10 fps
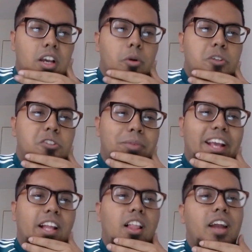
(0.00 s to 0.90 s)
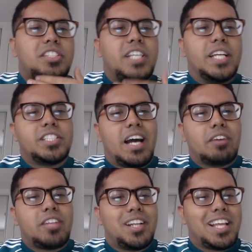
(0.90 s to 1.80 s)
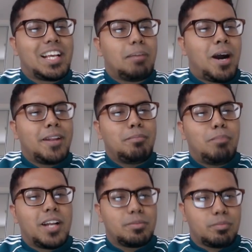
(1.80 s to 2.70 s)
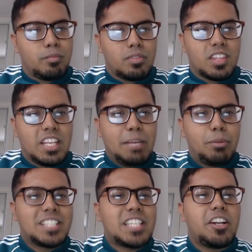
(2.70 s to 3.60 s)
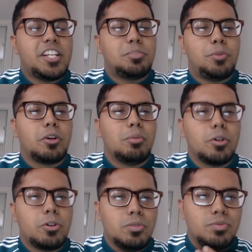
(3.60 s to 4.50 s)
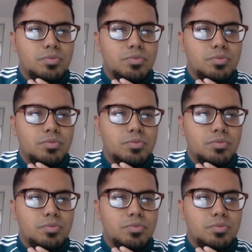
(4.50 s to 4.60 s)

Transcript: Which would make a lot of sense now that I think about it, but he brings out his Pyukumuku.